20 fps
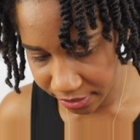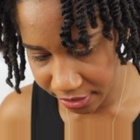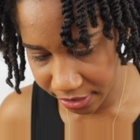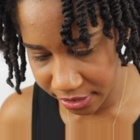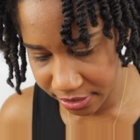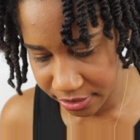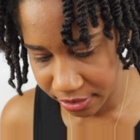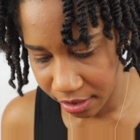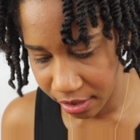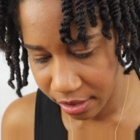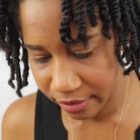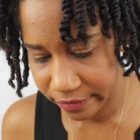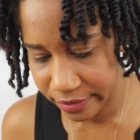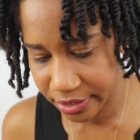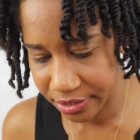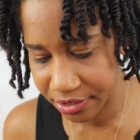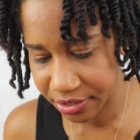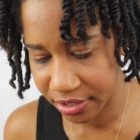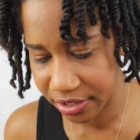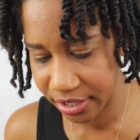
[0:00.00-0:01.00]
These are
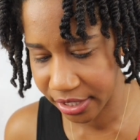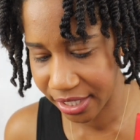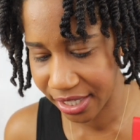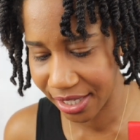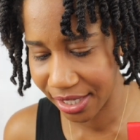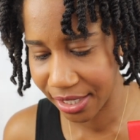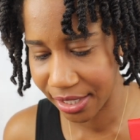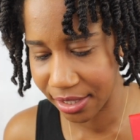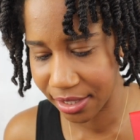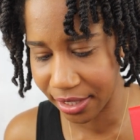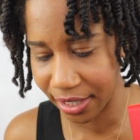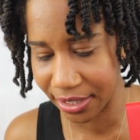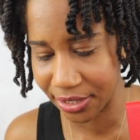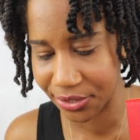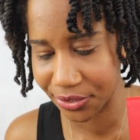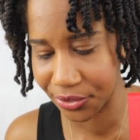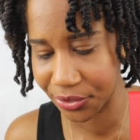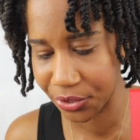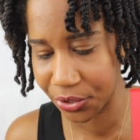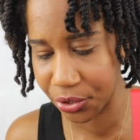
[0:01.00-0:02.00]
originally like
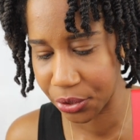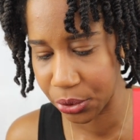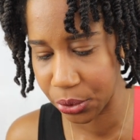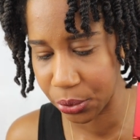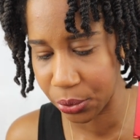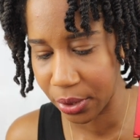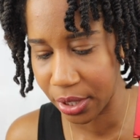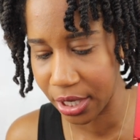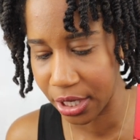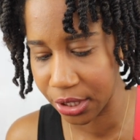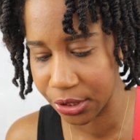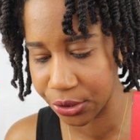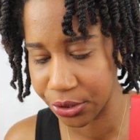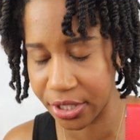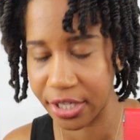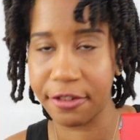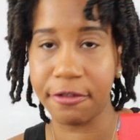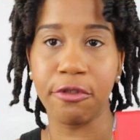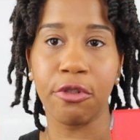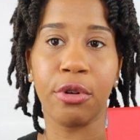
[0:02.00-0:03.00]
two
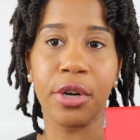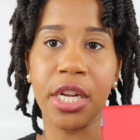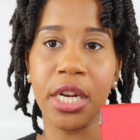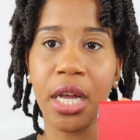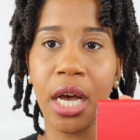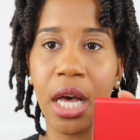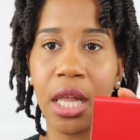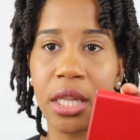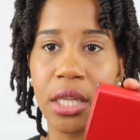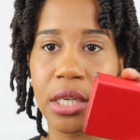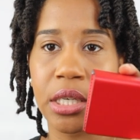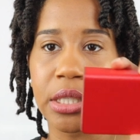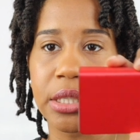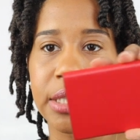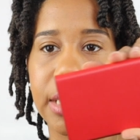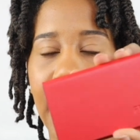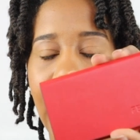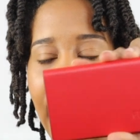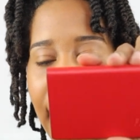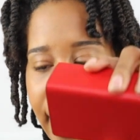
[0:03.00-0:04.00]
hundred forty dollars.
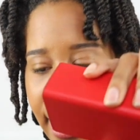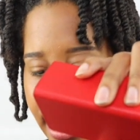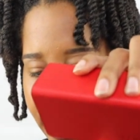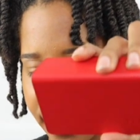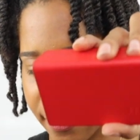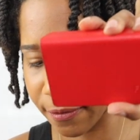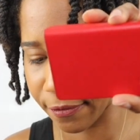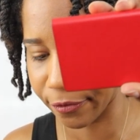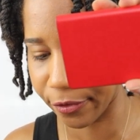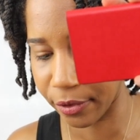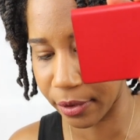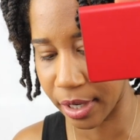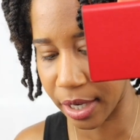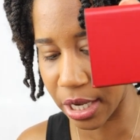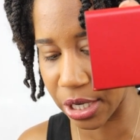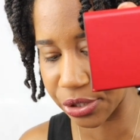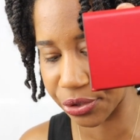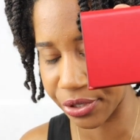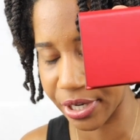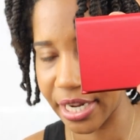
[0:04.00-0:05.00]
I got them for one
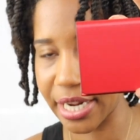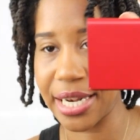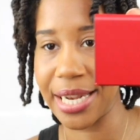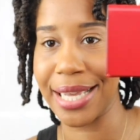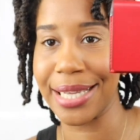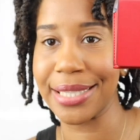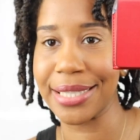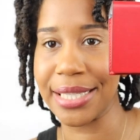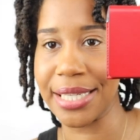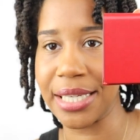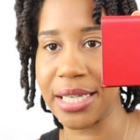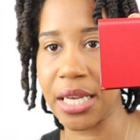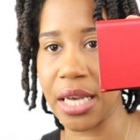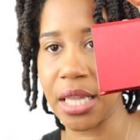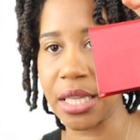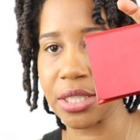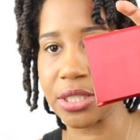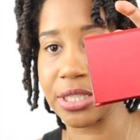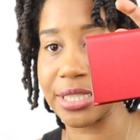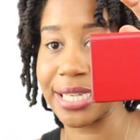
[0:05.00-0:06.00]
hundred nineteen
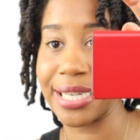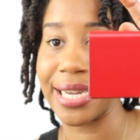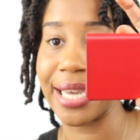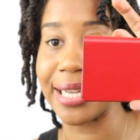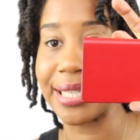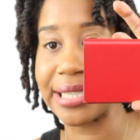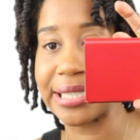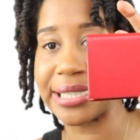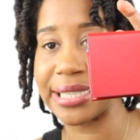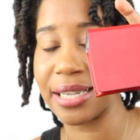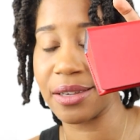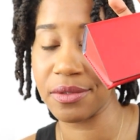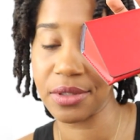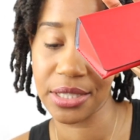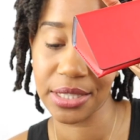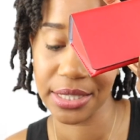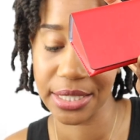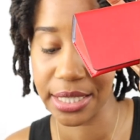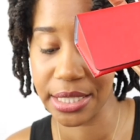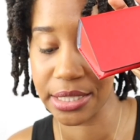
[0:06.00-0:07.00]
dollars and
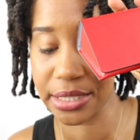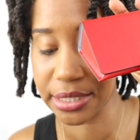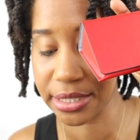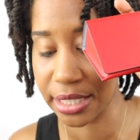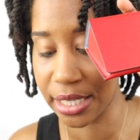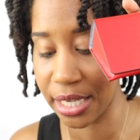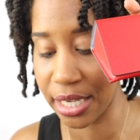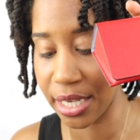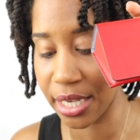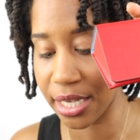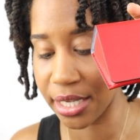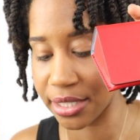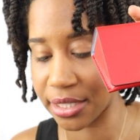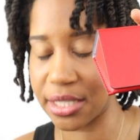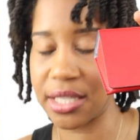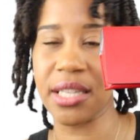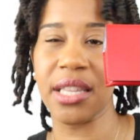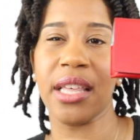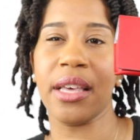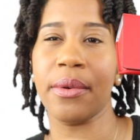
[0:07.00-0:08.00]
ninety-seven cents.
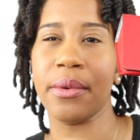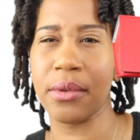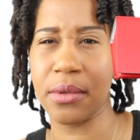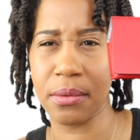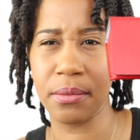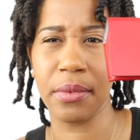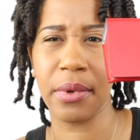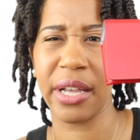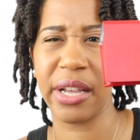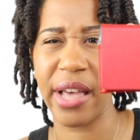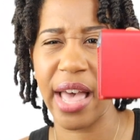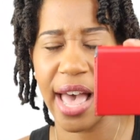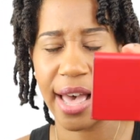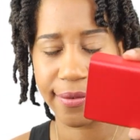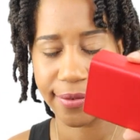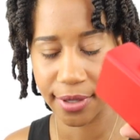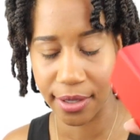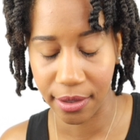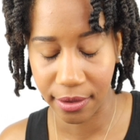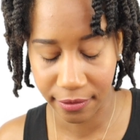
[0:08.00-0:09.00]
So they were about
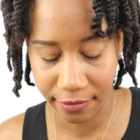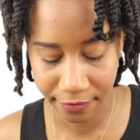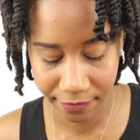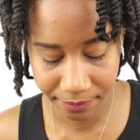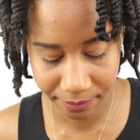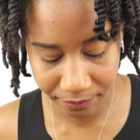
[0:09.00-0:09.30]
half off.